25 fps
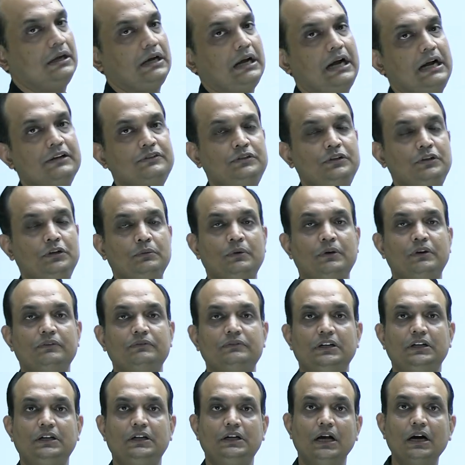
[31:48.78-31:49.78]
carcinoma of
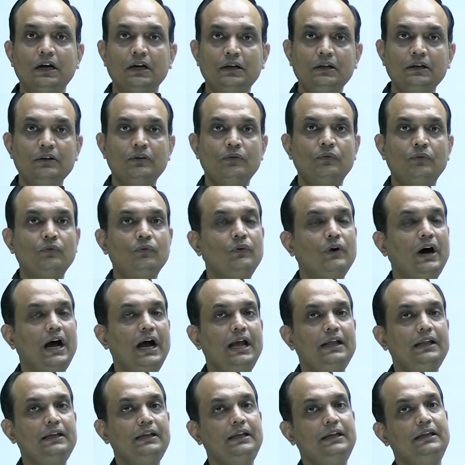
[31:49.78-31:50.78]
the tongue,
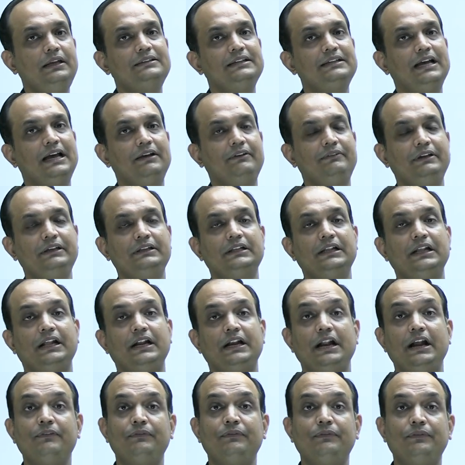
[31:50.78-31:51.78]
why he is having the
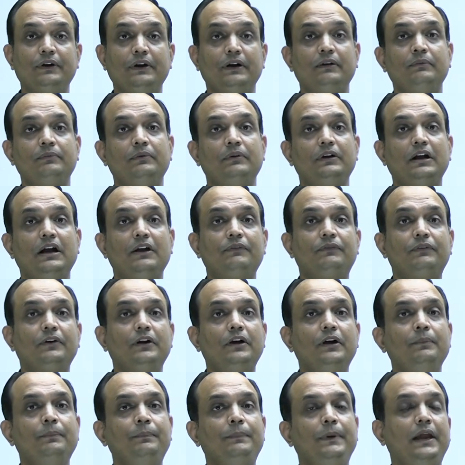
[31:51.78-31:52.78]
referred,
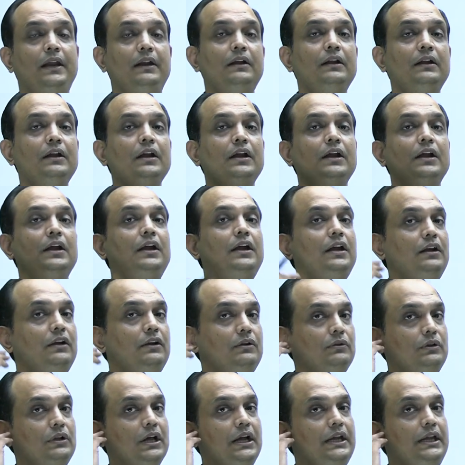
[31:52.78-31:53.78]
referred pain
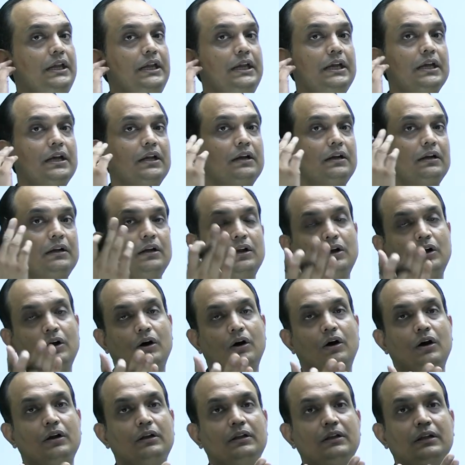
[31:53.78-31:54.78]
into the ear
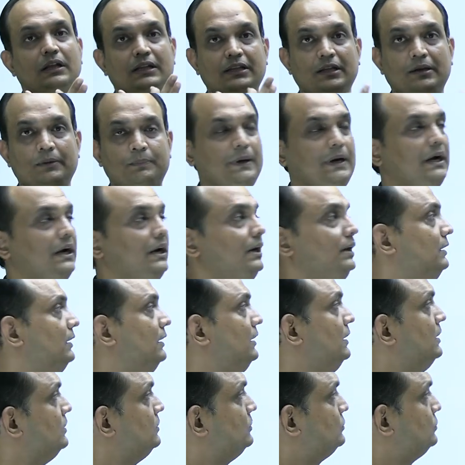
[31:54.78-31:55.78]
or other
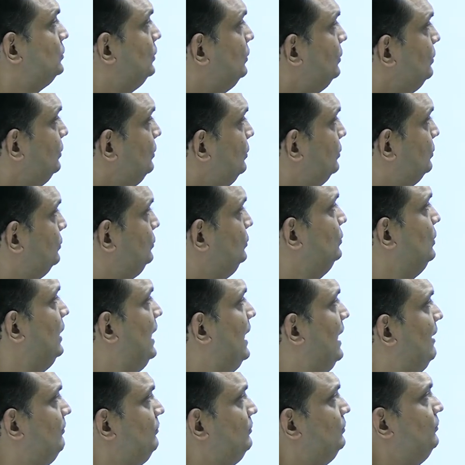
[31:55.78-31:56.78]
part. So you
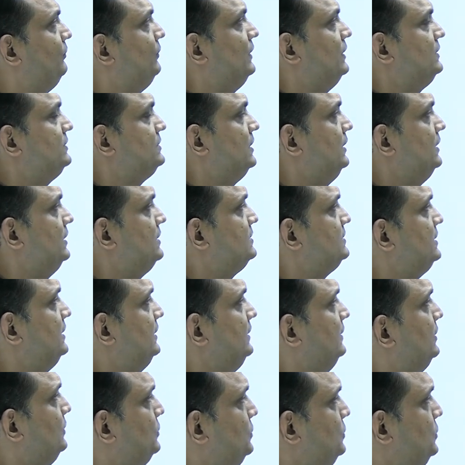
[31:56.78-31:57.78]
have to first
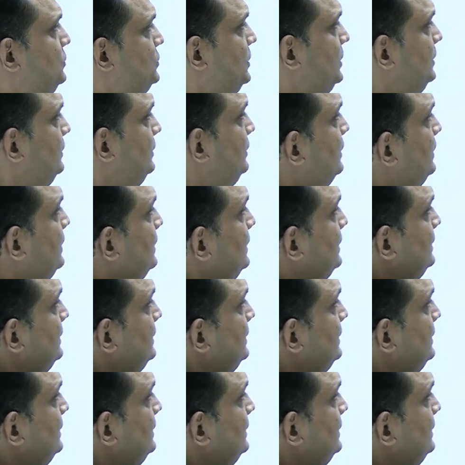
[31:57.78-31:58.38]
understand the question,